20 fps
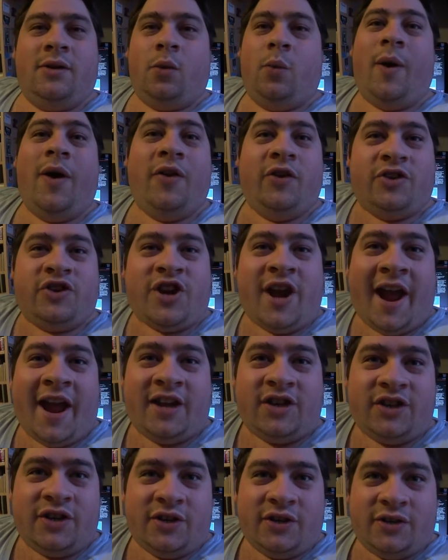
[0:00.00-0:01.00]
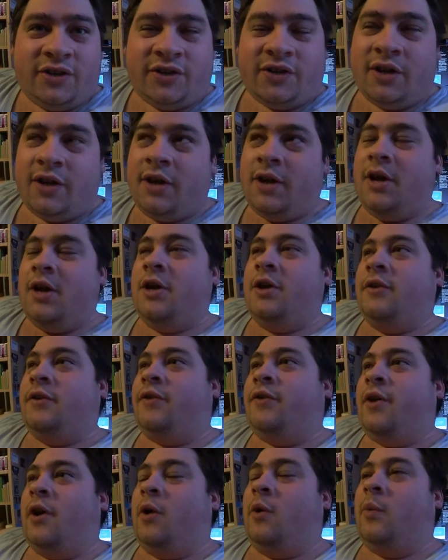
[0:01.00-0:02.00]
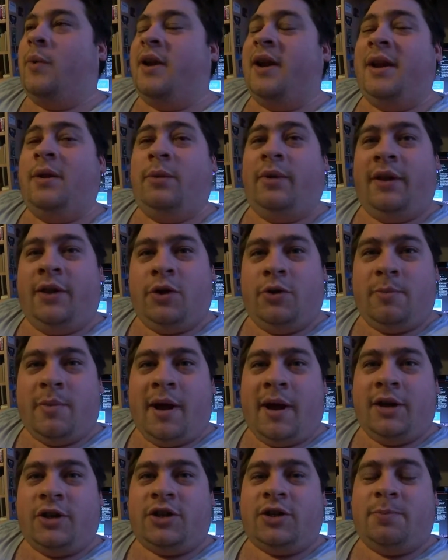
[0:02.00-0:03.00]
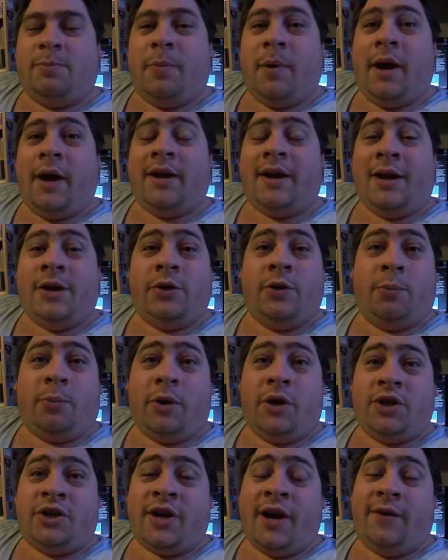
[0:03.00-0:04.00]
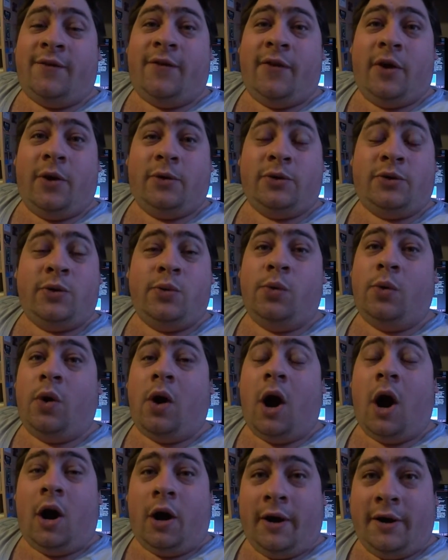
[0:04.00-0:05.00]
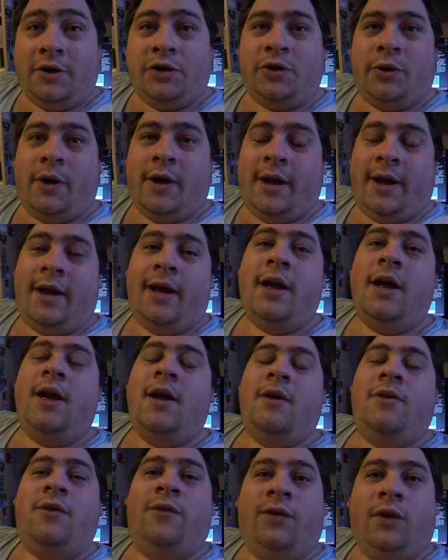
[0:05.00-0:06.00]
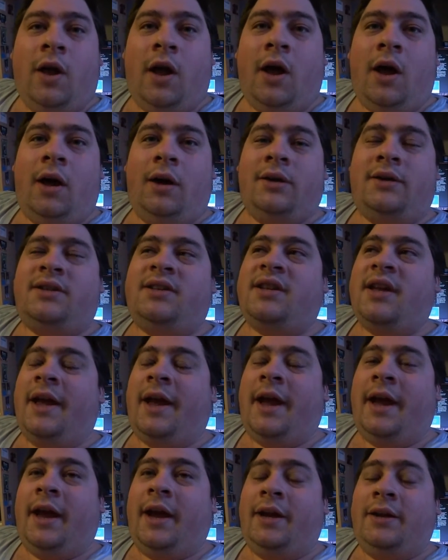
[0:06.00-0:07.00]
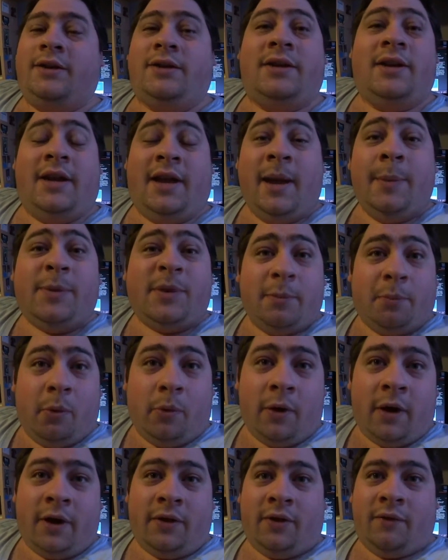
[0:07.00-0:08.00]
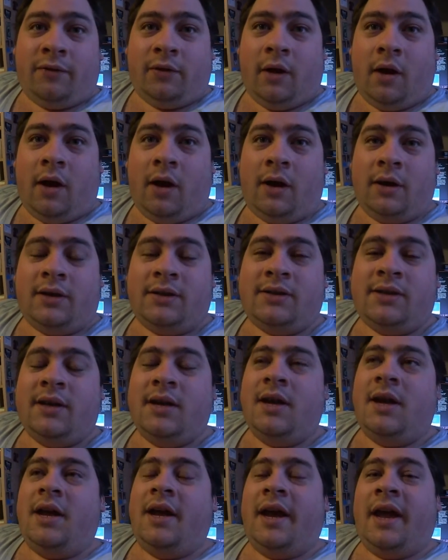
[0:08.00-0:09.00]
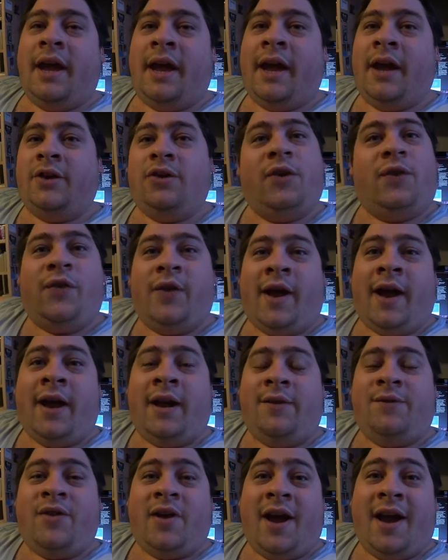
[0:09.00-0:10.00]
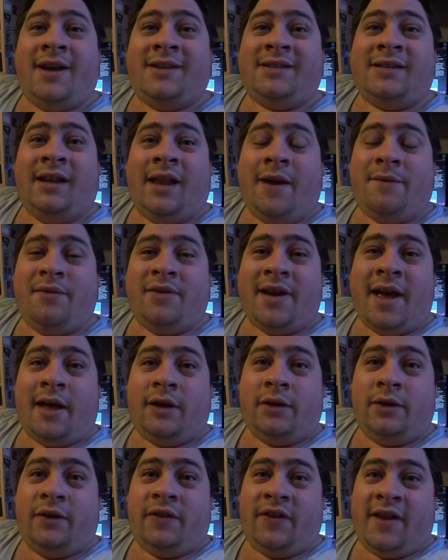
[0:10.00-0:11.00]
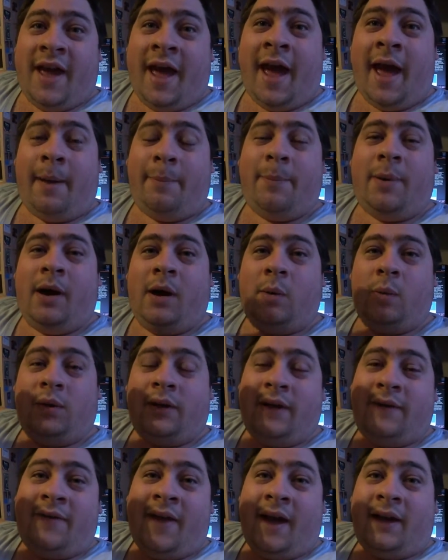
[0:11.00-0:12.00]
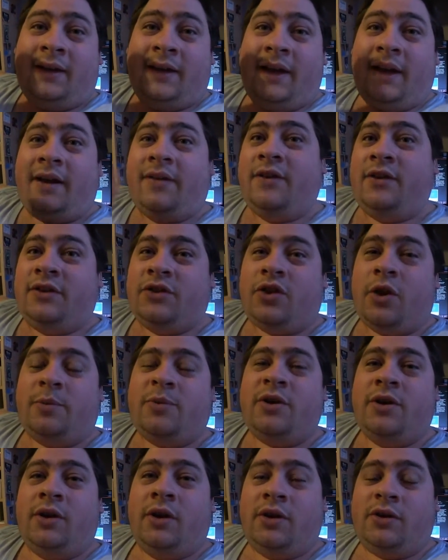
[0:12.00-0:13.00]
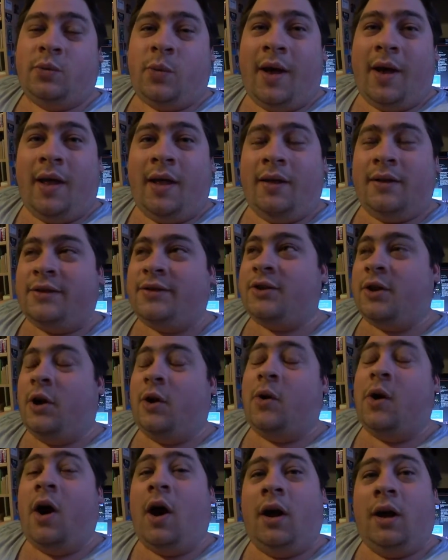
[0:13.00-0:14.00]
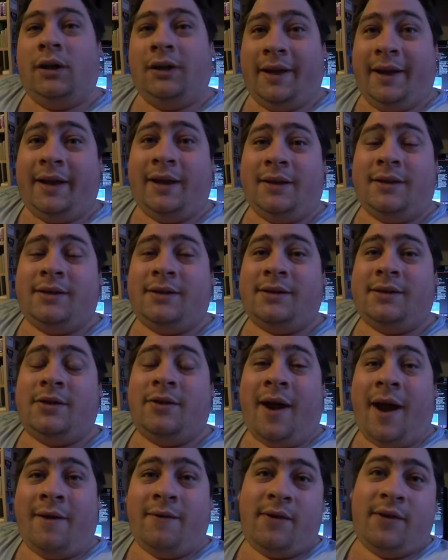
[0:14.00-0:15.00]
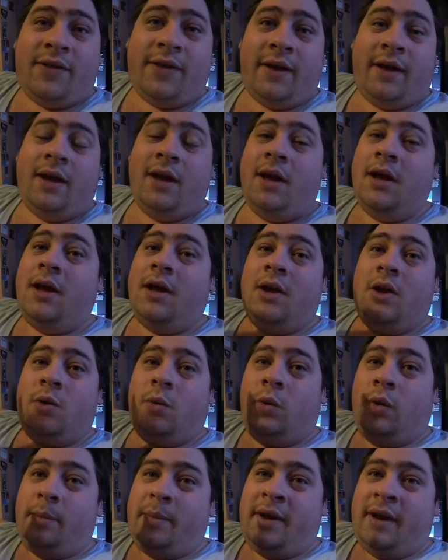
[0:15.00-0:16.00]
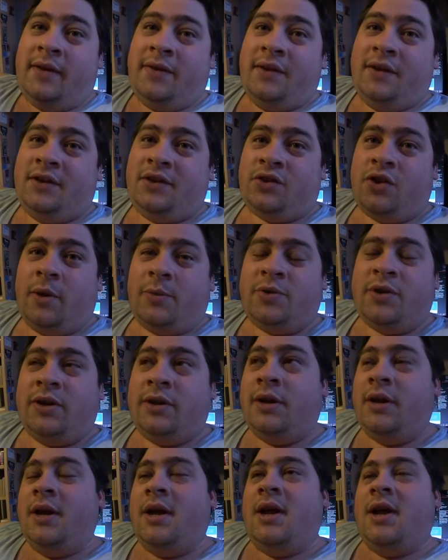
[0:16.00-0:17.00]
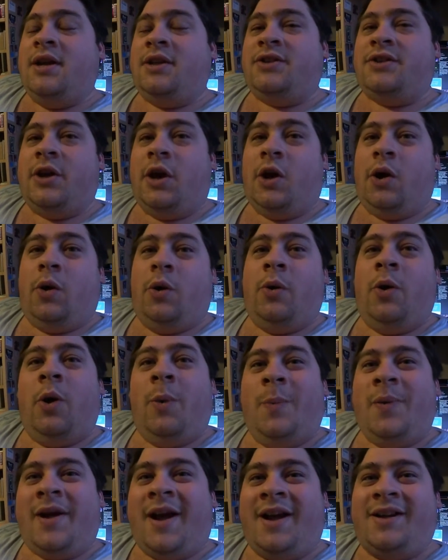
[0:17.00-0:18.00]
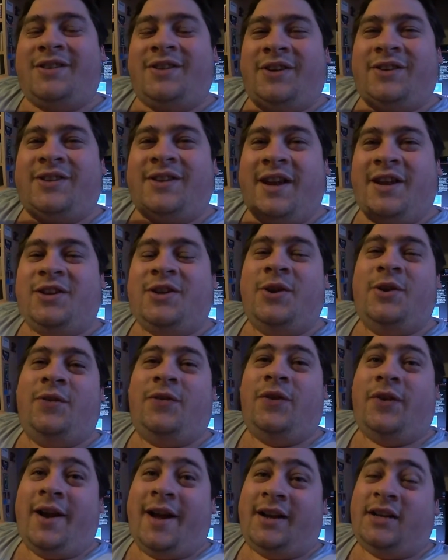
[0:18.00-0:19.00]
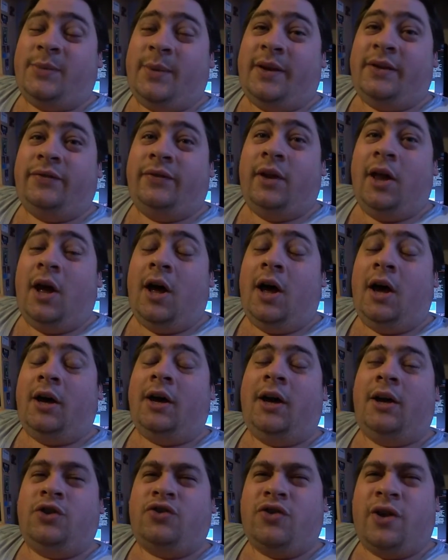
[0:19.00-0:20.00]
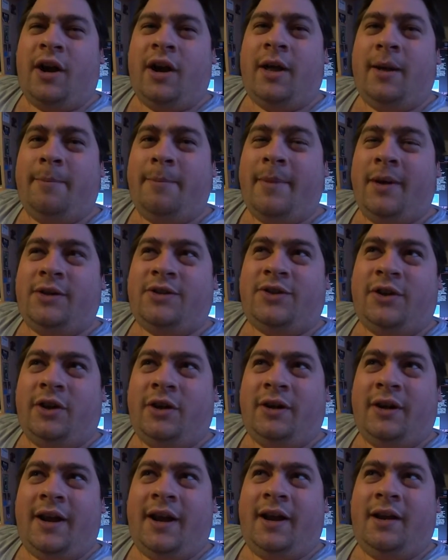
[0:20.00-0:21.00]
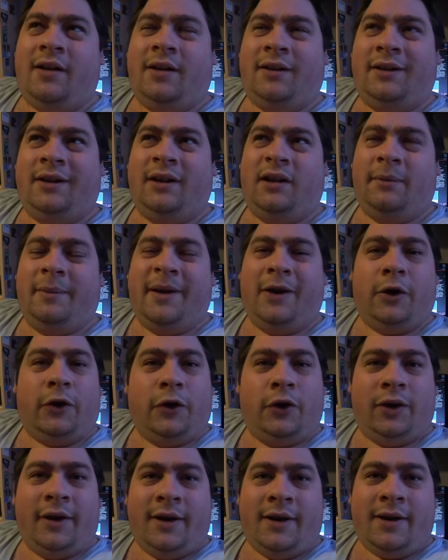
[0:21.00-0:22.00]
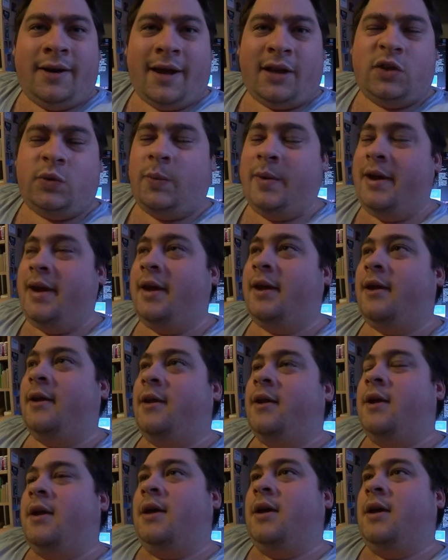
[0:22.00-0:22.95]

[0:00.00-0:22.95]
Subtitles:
the weather changes. So we didn't really do much, but I do appreciate for those who are enjoying the vlogs and to keep supporting the vlogs. And don't forget, if you guys still haven't downloaded the app, I will leave that link in the description as well. So all links to everything will be in the description. So hope you guys all stay tuned for next week's vlog. I'll try to start it a little bit early next week.